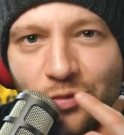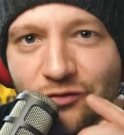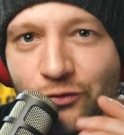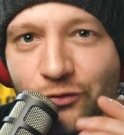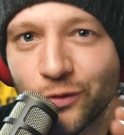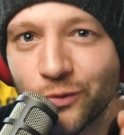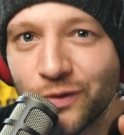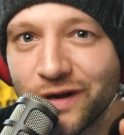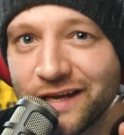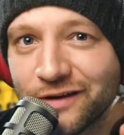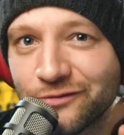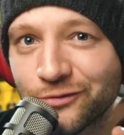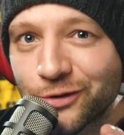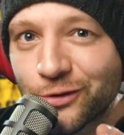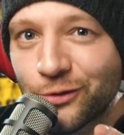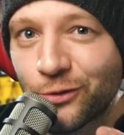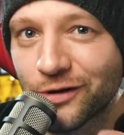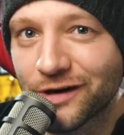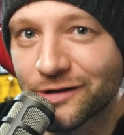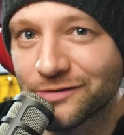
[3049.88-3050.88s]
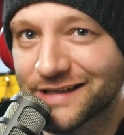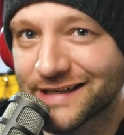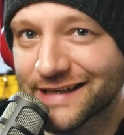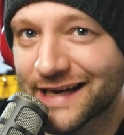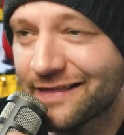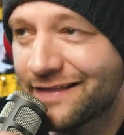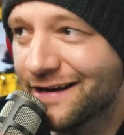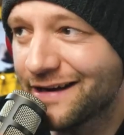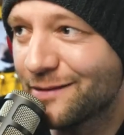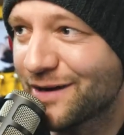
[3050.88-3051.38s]
before we hit record, I was like,
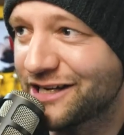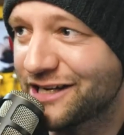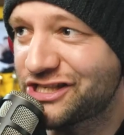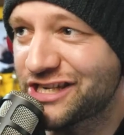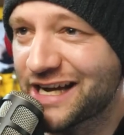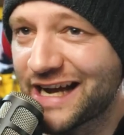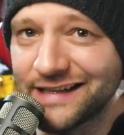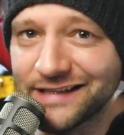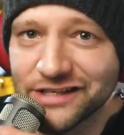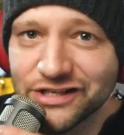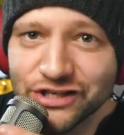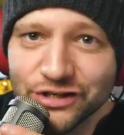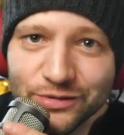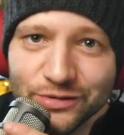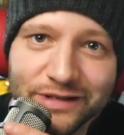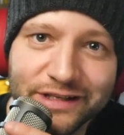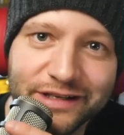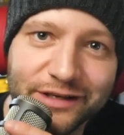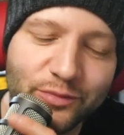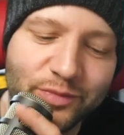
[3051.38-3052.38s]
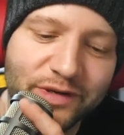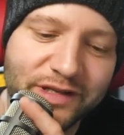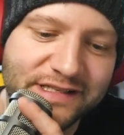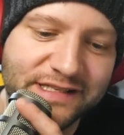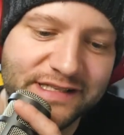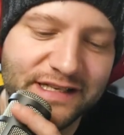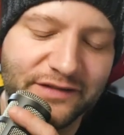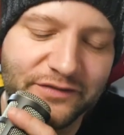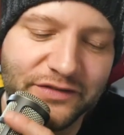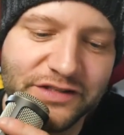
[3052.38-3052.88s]
I think I might challenge you a little bit and stuff.